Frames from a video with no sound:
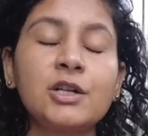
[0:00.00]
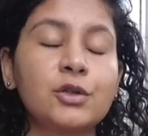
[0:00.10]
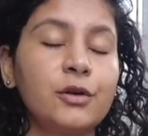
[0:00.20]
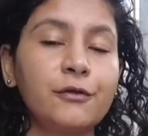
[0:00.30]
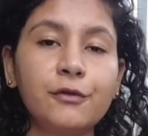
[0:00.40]

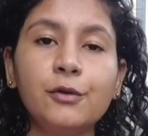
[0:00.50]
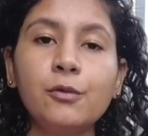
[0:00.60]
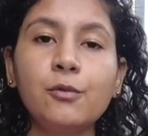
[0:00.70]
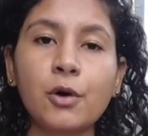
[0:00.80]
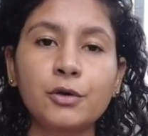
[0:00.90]
So if you
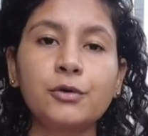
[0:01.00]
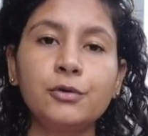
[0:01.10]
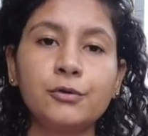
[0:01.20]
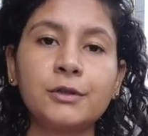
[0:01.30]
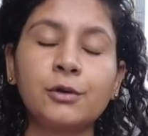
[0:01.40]
want to
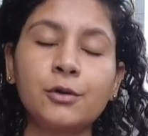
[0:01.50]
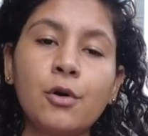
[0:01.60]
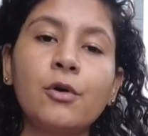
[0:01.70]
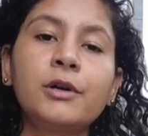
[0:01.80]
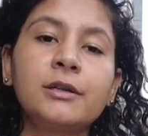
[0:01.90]
use the
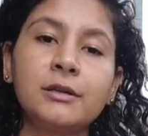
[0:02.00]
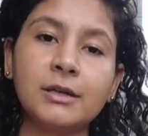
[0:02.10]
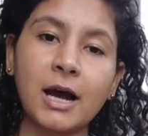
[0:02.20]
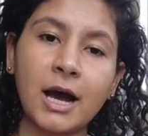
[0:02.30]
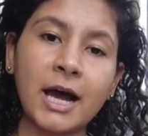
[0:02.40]
code,
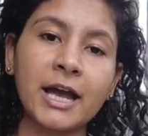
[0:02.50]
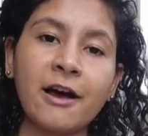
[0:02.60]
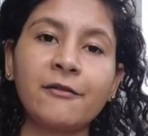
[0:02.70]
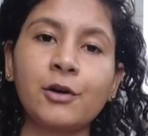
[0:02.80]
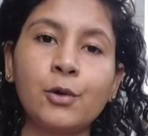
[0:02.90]
I
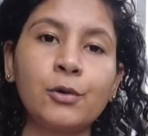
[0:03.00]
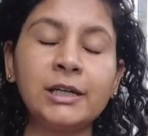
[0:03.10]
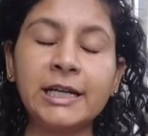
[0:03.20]
have a code